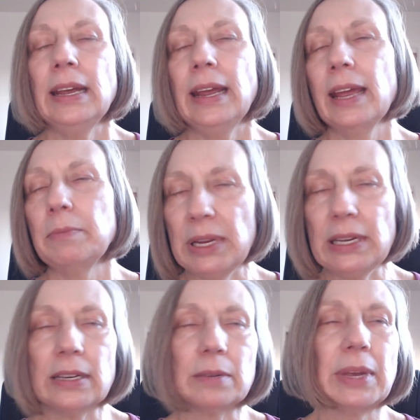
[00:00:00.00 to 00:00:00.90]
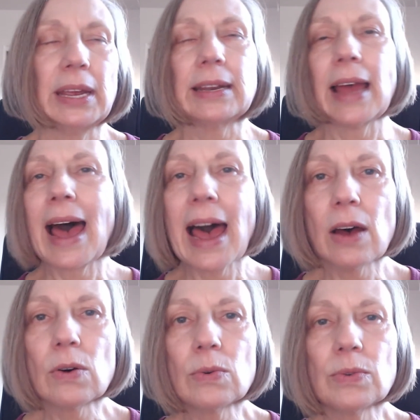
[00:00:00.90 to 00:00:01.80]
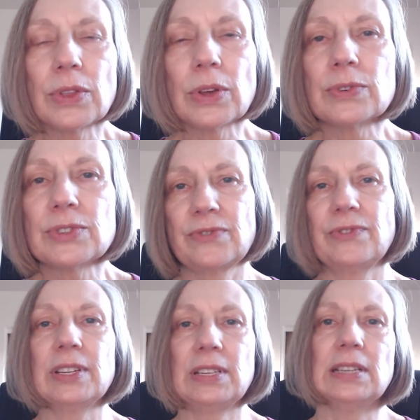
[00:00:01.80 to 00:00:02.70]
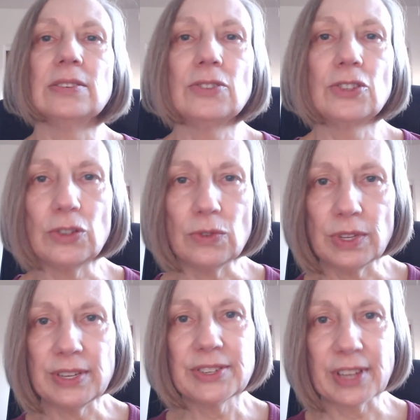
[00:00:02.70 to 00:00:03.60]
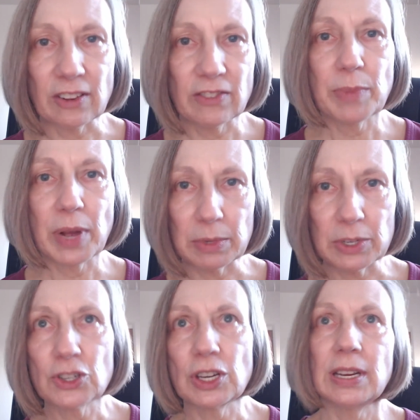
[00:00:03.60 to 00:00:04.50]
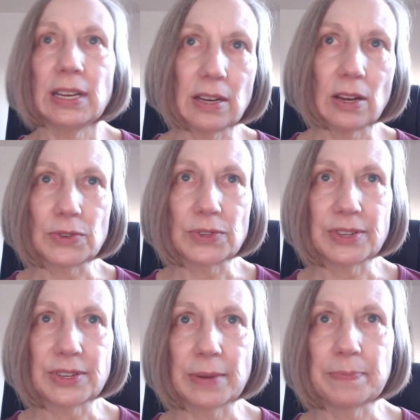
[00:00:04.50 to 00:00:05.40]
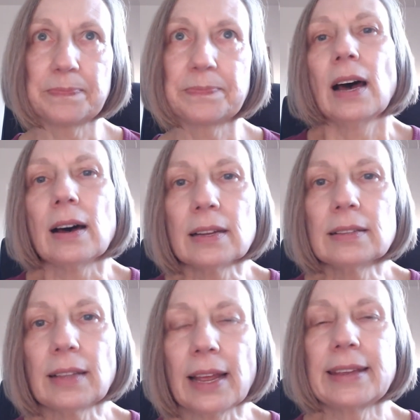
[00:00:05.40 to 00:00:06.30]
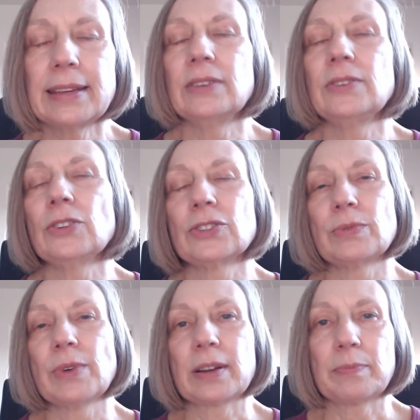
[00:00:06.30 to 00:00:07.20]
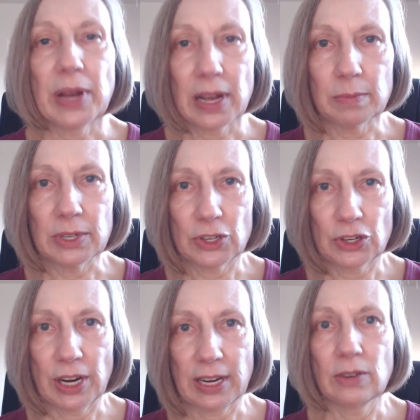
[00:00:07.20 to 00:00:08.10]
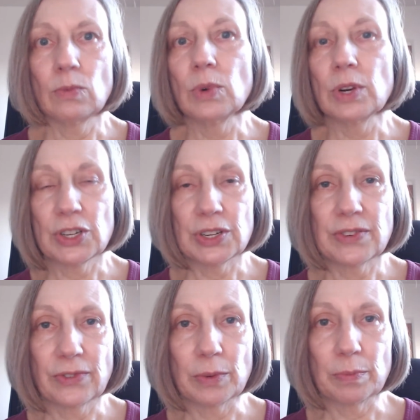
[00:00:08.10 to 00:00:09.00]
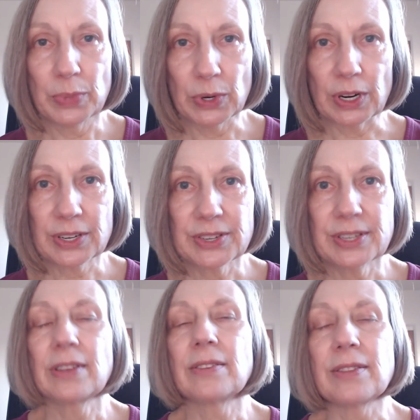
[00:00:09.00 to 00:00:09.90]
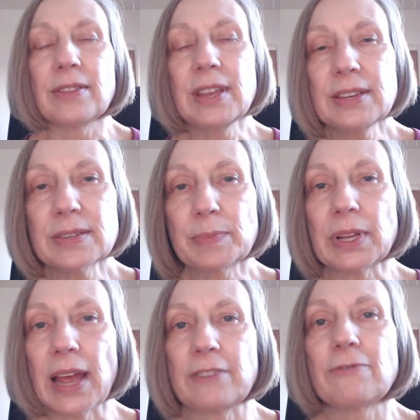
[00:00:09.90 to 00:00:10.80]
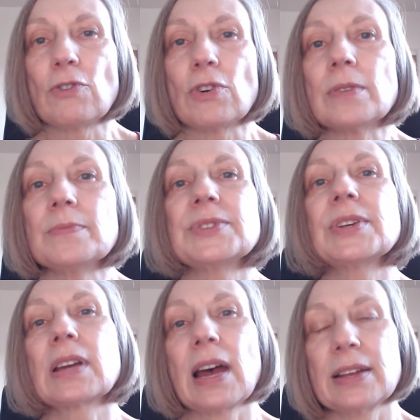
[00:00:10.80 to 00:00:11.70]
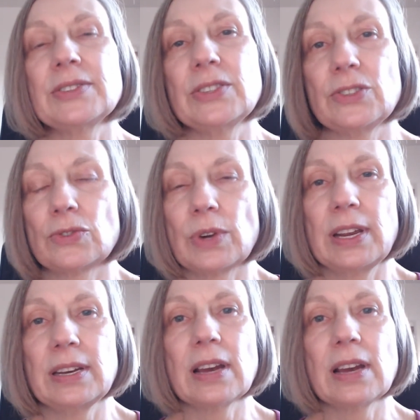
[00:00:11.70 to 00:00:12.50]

and Medium and how those fit into the self-publishing ecosystem. Unlike Kindle Direct Publishing, which is for books, these platforms concentrate